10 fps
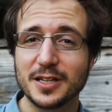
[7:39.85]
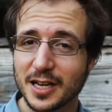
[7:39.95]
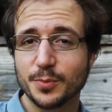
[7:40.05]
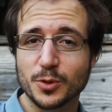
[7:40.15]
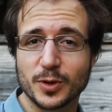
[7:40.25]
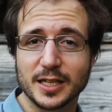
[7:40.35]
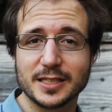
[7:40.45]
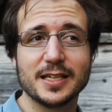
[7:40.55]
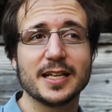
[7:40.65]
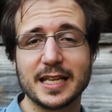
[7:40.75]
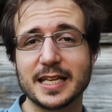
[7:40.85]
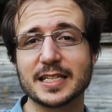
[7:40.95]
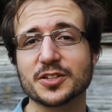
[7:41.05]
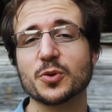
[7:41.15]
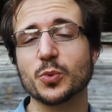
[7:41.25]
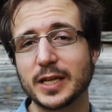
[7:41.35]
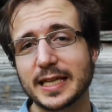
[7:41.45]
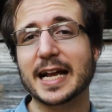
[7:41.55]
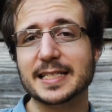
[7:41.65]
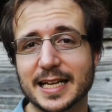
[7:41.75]
number 1, is
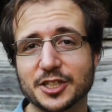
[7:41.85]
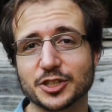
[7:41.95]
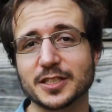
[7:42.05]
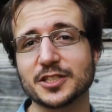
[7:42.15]
relaxation.